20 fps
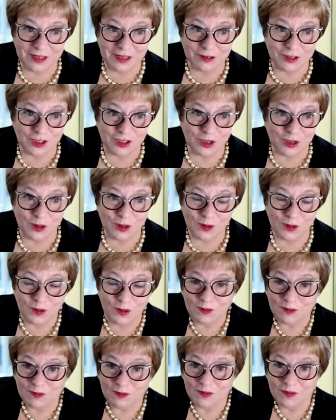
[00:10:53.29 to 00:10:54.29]
so,
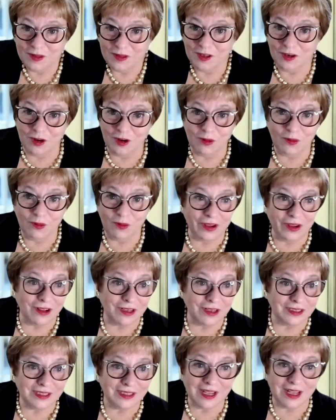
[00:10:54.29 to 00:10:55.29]
we
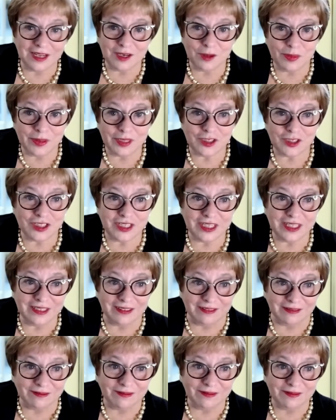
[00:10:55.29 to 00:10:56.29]
all kind of pitched
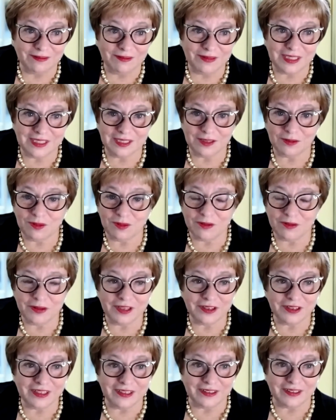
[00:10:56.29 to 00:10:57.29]
in. We did what we
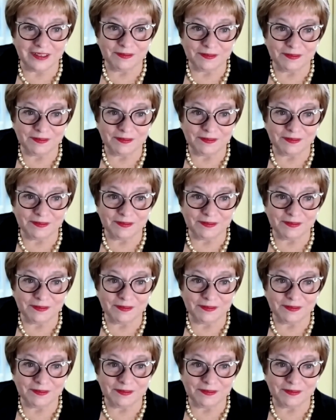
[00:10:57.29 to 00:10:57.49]
could.